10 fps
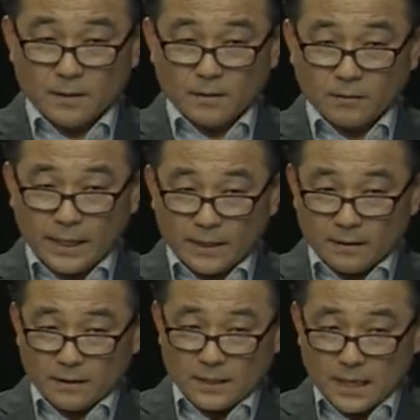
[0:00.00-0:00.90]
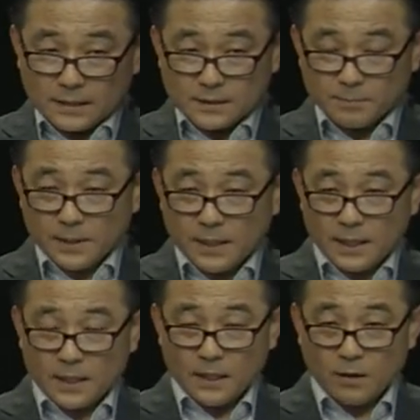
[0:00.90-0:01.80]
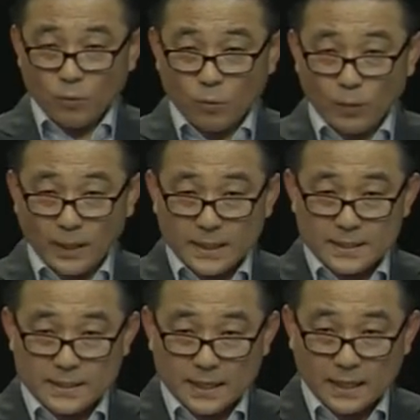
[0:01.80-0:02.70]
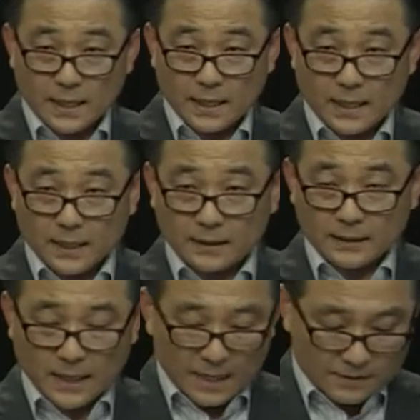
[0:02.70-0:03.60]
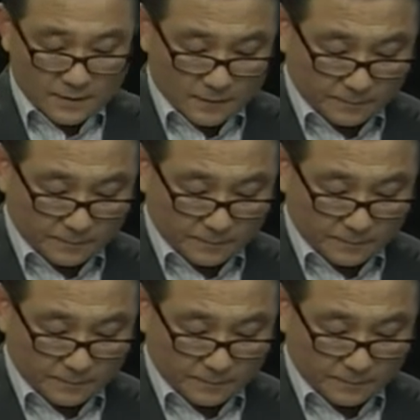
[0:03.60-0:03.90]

Okay, let's begin with the text.